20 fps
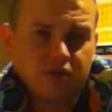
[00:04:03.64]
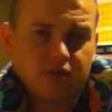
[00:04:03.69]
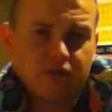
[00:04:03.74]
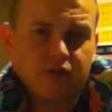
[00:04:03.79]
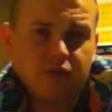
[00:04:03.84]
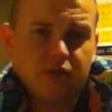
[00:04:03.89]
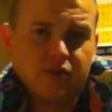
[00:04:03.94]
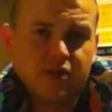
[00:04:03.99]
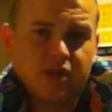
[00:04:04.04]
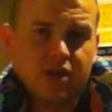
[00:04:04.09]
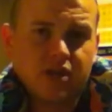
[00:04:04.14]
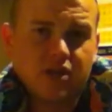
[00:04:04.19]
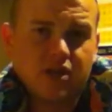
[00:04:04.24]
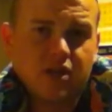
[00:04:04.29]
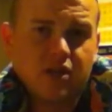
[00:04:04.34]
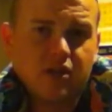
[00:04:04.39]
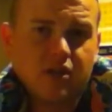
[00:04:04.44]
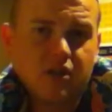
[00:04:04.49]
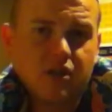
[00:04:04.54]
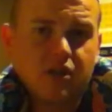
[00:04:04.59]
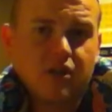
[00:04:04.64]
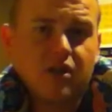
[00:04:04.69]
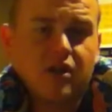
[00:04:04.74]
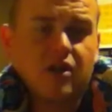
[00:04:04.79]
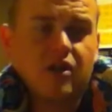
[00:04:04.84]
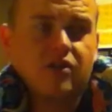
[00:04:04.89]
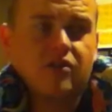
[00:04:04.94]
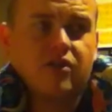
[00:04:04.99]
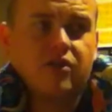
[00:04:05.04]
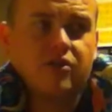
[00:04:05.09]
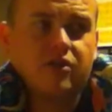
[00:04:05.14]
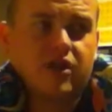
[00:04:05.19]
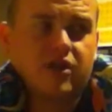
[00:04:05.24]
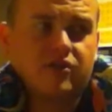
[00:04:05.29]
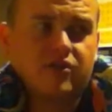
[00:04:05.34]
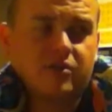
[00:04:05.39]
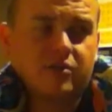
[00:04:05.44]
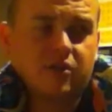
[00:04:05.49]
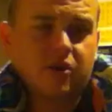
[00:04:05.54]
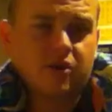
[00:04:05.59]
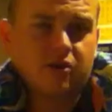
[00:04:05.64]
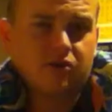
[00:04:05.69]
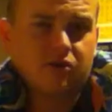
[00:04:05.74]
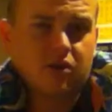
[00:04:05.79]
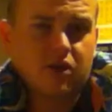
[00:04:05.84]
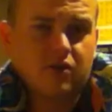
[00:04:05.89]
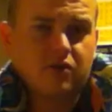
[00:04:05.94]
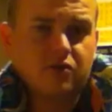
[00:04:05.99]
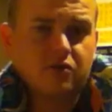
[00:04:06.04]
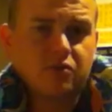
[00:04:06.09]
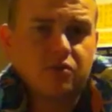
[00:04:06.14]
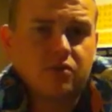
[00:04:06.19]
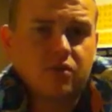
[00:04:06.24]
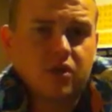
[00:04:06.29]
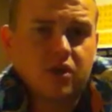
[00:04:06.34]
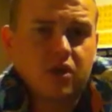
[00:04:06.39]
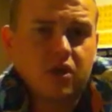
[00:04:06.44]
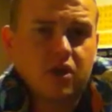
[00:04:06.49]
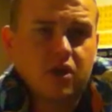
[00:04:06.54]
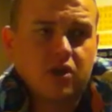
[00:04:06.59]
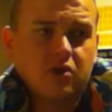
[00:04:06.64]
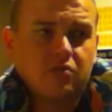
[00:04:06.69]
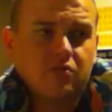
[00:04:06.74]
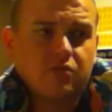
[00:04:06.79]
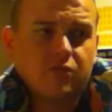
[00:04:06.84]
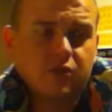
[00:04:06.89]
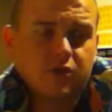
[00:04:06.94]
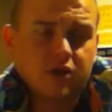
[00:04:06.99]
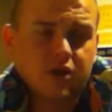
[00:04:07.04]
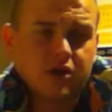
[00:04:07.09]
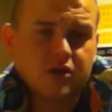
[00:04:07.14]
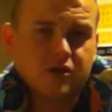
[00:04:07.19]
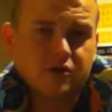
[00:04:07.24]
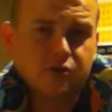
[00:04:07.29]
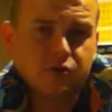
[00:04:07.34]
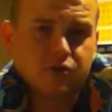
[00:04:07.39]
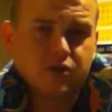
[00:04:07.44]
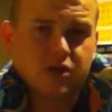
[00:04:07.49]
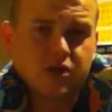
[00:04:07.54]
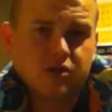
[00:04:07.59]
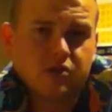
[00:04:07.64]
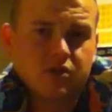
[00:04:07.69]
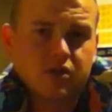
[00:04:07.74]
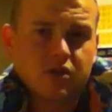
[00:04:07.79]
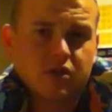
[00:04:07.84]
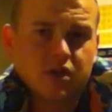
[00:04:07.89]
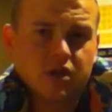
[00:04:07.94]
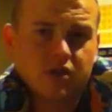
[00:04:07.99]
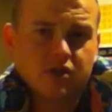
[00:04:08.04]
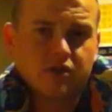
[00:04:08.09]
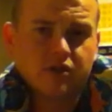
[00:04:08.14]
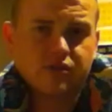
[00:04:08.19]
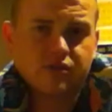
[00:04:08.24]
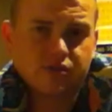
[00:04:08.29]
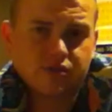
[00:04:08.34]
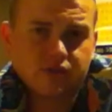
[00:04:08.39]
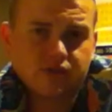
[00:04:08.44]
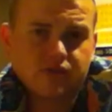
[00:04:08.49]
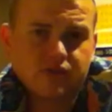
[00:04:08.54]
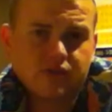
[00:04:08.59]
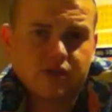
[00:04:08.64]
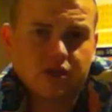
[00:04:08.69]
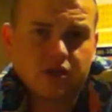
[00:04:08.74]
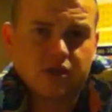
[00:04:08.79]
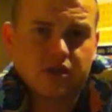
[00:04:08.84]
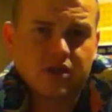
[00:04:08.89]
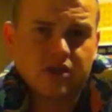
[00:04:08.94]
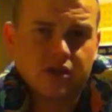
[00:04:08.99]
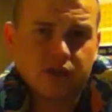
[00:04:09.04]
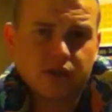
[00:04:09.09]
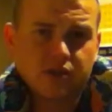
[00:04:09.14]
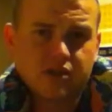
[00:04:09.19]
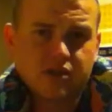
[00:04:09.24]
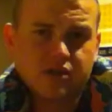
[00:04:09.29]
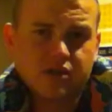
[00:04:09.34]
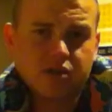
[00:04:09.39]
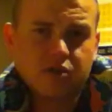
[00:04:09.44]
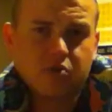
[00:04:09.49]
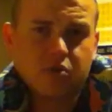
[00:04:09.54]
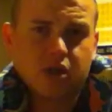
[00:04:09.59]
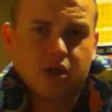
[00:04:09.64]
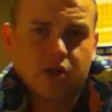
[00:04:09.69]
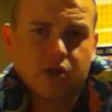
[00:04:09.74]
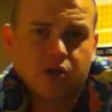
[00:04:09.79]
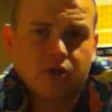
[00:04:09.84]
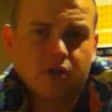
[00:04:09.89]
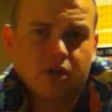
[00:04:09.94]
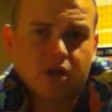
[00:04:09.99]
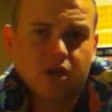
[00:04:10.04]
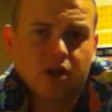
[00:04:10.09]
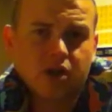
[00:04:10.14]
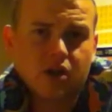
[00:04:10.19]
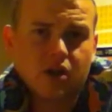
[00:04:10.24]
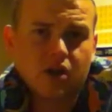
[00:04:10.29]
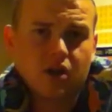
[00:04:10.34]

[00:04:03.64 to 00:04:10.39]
first aid kit, and then you'd have some kind of rifle on like a small chest rig, like the sort of SOE style micro rig.